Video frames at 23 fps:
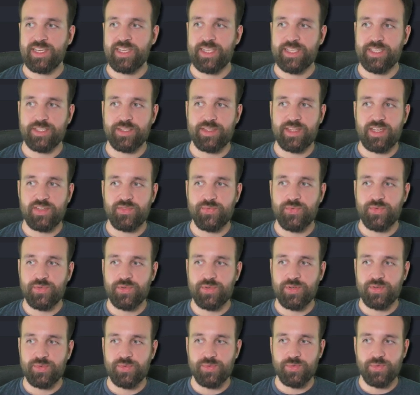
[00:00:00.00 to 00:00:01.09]
So
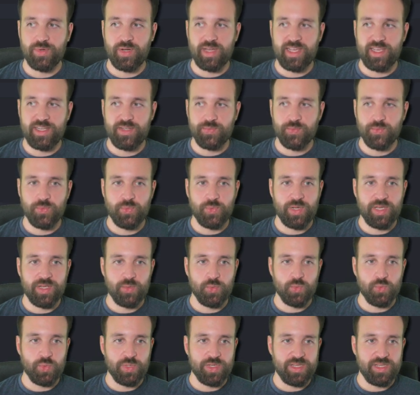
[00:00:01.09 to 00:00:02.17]
therefore, right
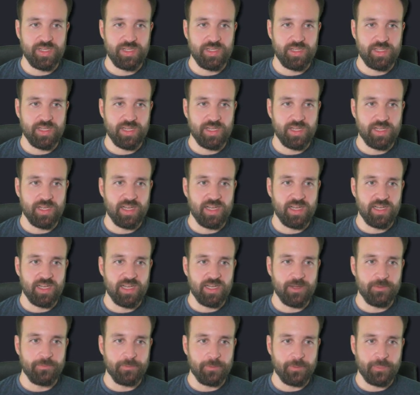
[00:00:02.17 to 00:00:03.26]
when we
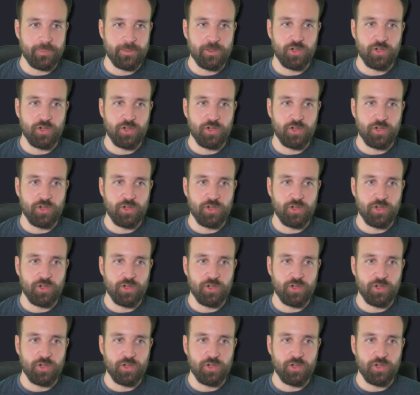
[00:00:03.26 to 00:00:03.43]
um,